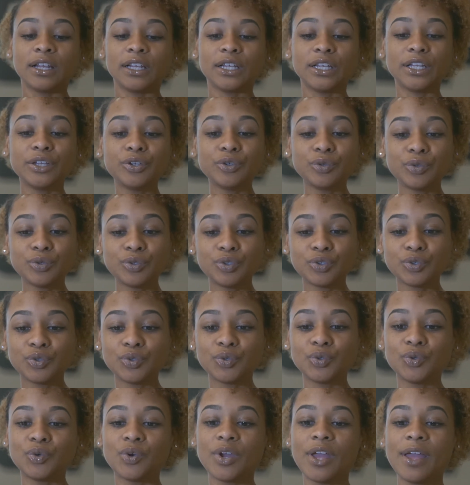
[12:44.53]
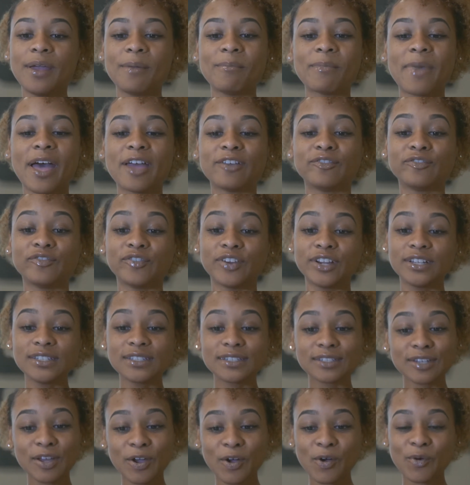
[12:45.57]
Little do my
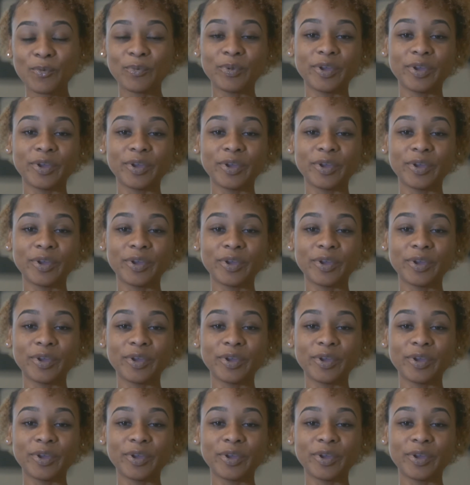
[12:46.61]
friends know,